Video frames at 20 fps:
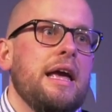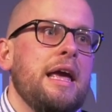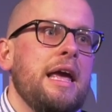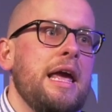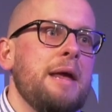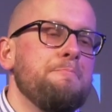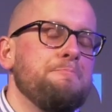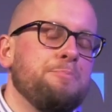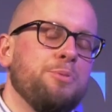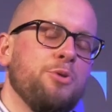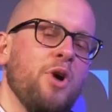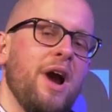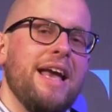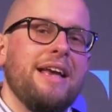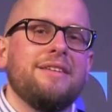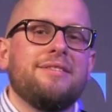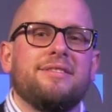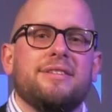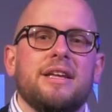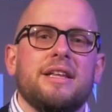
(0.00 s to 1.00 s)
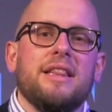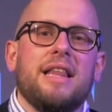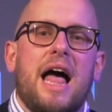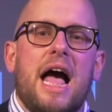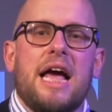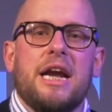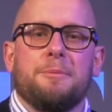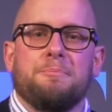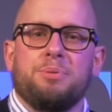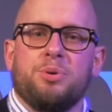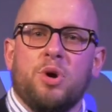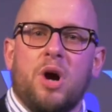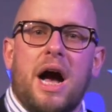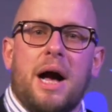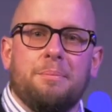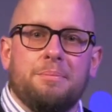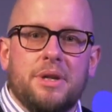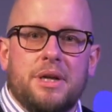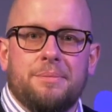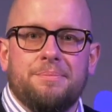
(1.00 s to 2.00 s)
it brings to light a
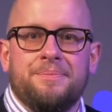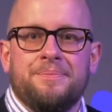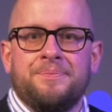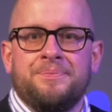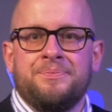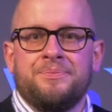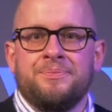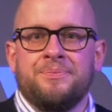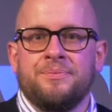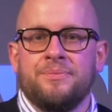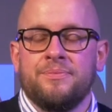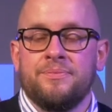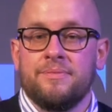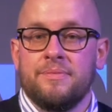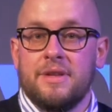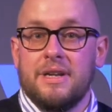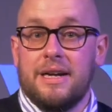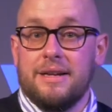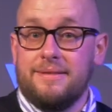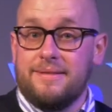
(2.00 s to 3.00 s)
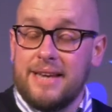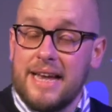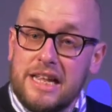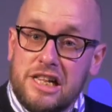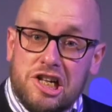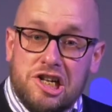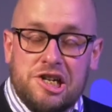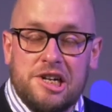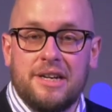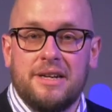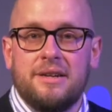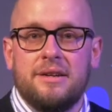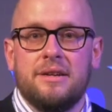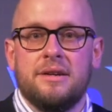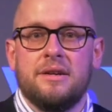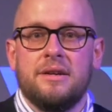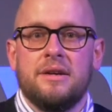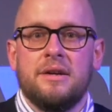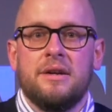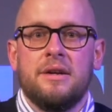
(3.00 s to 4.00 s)
problem, a tension,
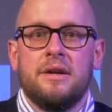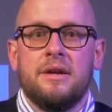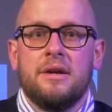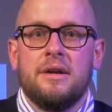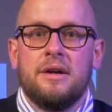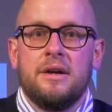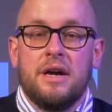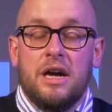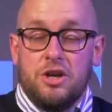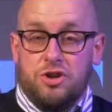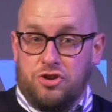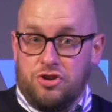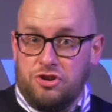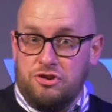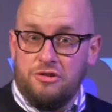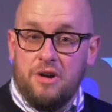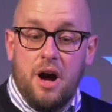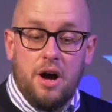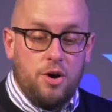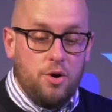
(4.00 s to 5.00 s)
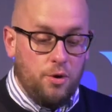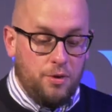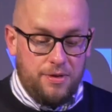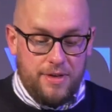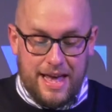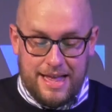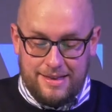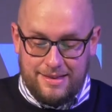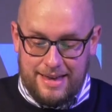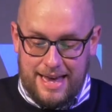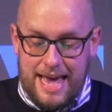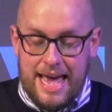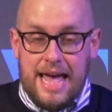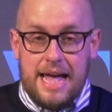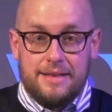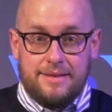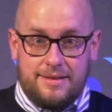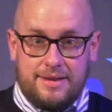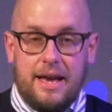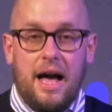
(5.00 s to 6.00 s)
a struggle that
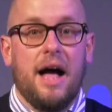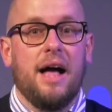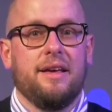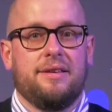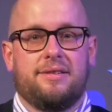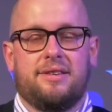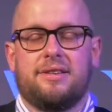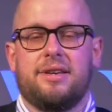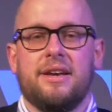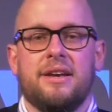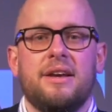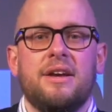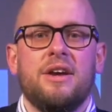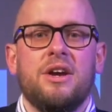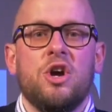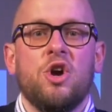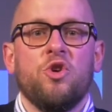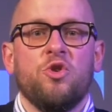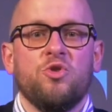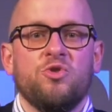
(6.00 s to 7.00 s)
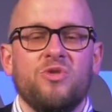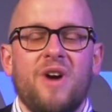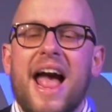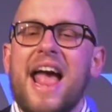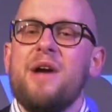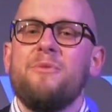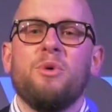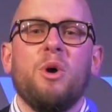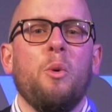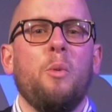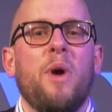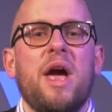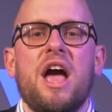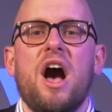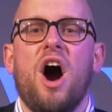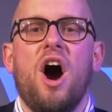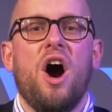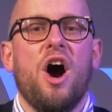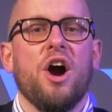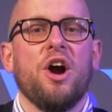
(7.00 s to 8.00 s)
hits us right where we
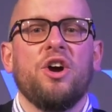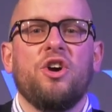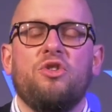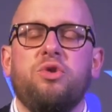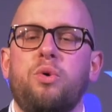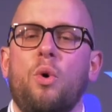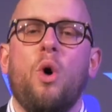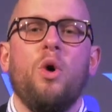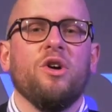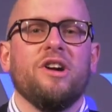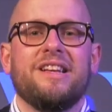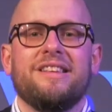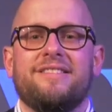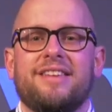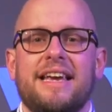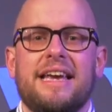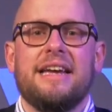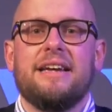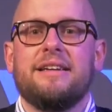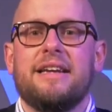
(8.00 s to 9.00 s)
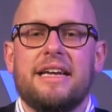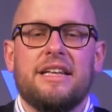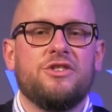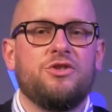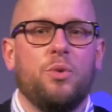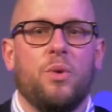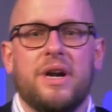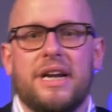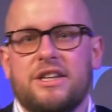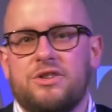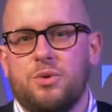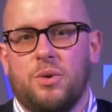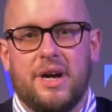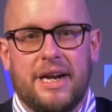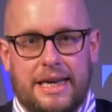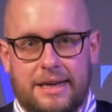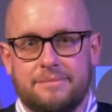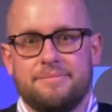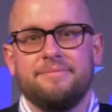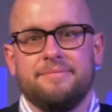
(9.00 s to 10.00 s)
are, quarantined in
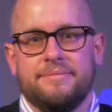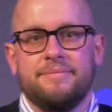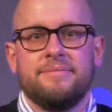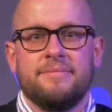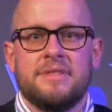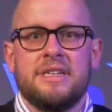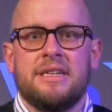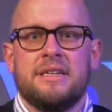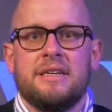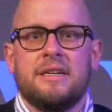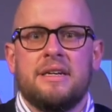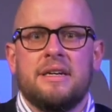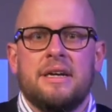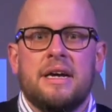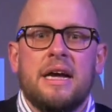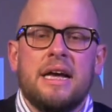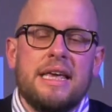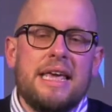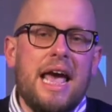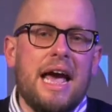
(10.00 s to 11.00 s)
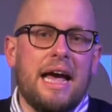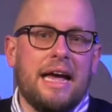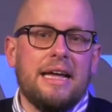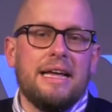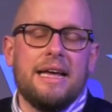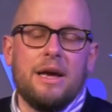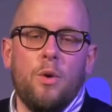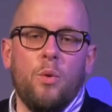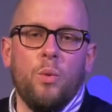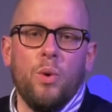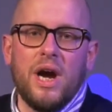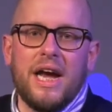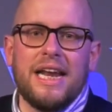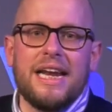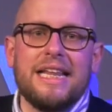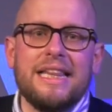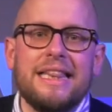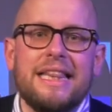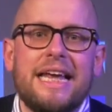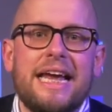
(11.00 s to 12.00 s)
2020. Yeah, we're going
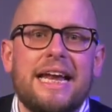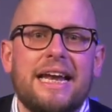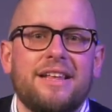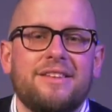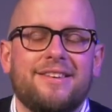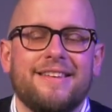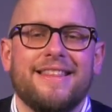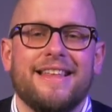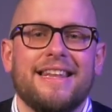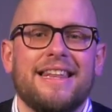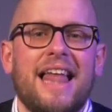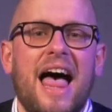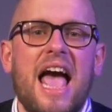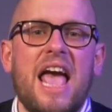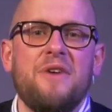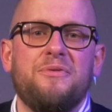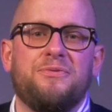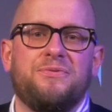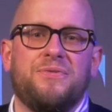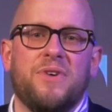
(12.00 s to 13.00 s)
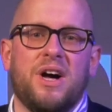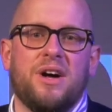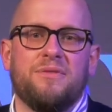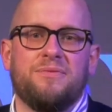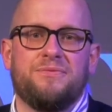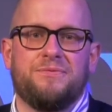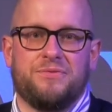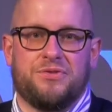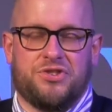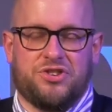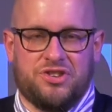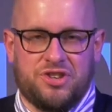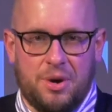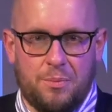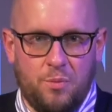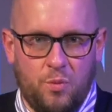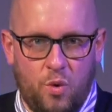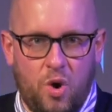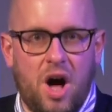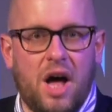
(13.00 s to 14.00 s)
to lean into the life of
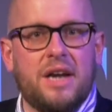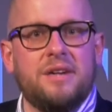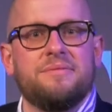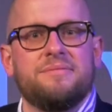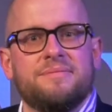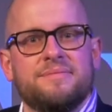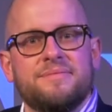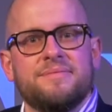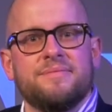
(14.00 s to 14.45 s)
someone